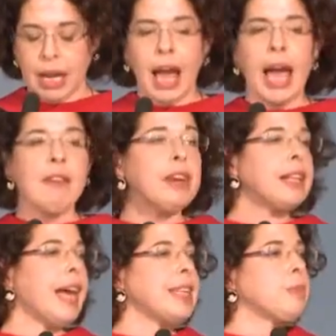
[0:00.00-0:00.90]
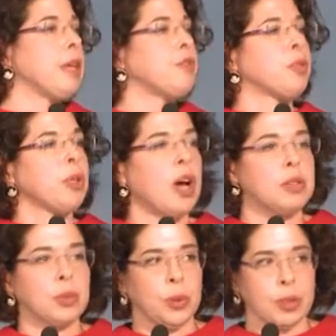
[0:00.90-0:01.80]
I have a classmate from law
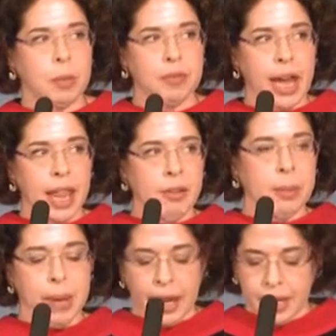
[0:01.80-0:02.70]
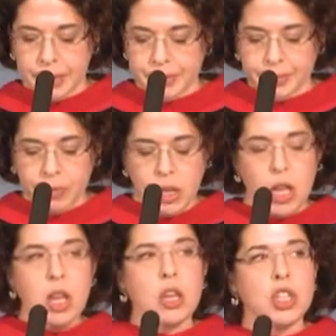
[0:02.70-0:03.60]
school named Valerie Beck.
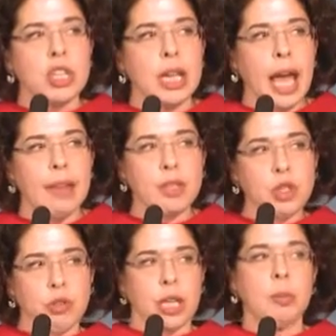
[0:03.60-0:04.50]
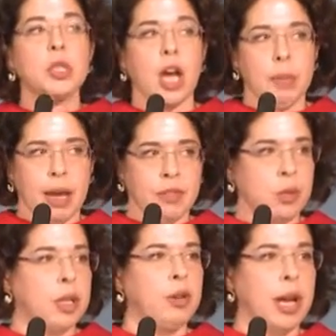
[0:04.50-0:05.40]
She had the dream job after
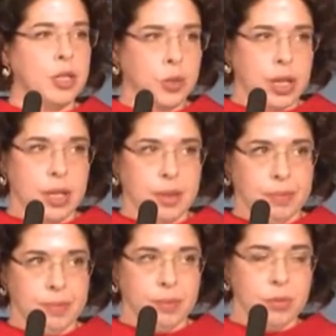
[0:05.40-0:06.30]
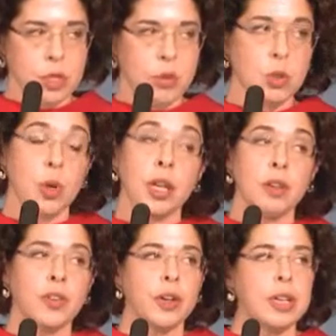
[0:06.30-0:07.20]
we graduated. She was working
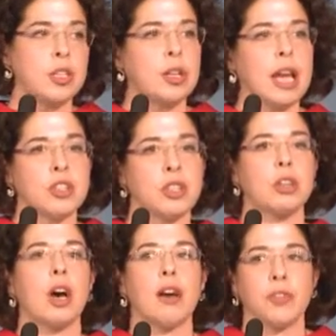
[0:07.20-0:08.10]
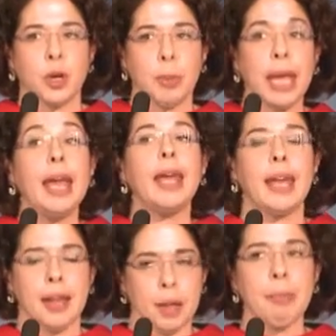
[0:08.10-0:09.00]
for an international law firm
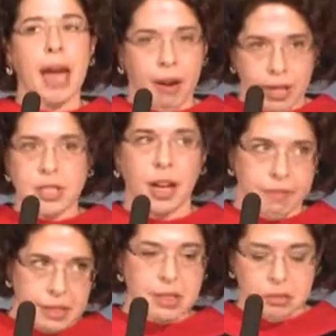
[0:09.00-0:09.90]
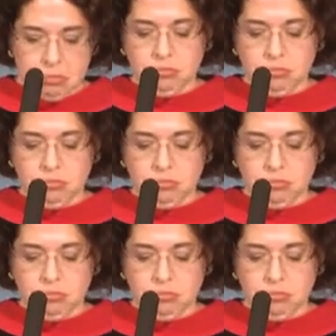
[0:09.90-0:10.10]
in the Paris office.